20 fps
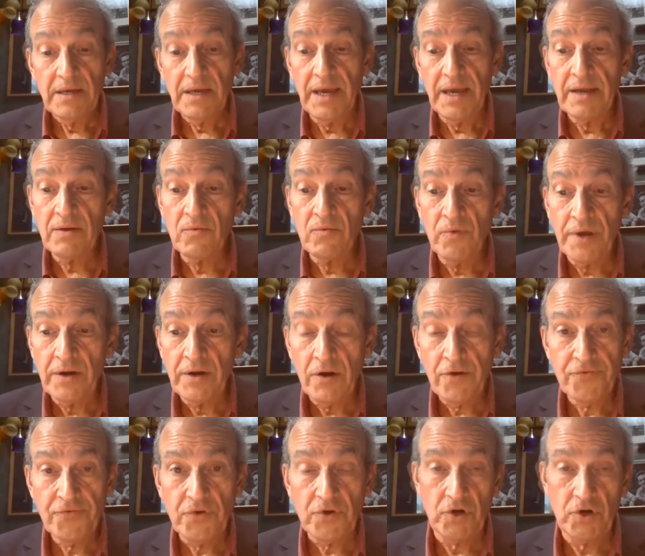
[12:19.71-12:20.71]
And when
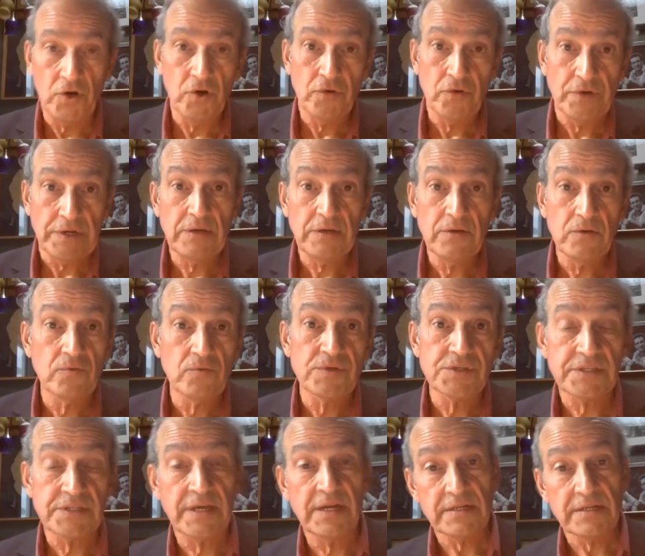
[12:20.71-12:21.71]
Arthur Currie, who
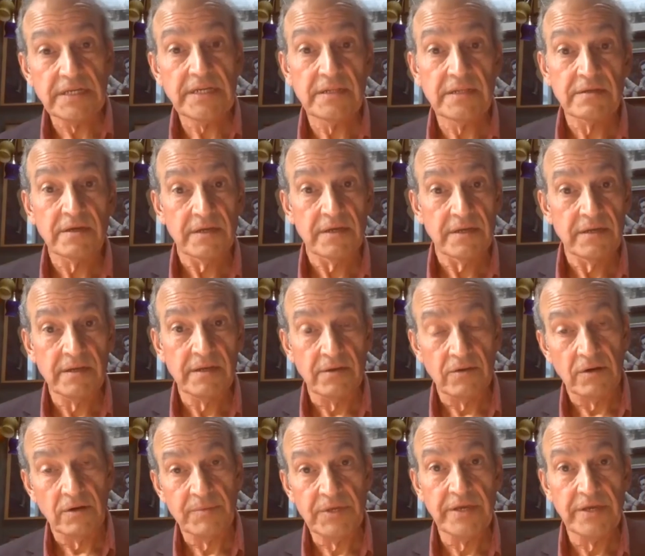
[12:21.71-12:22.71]
was then leading the Canadian
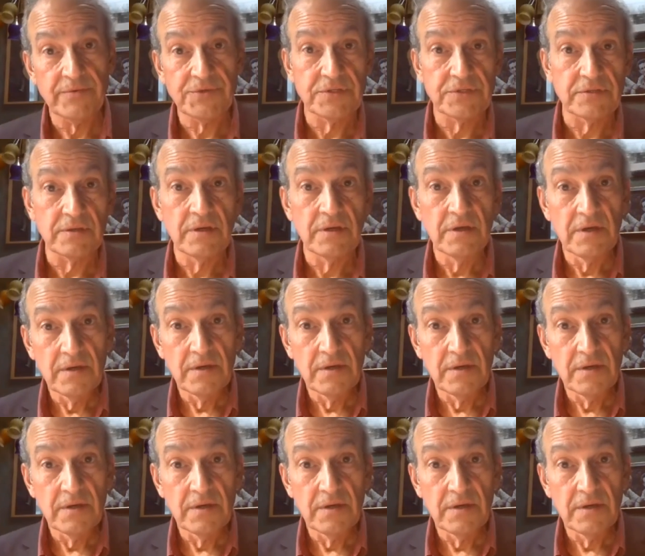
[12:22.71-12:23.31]
Army, he was the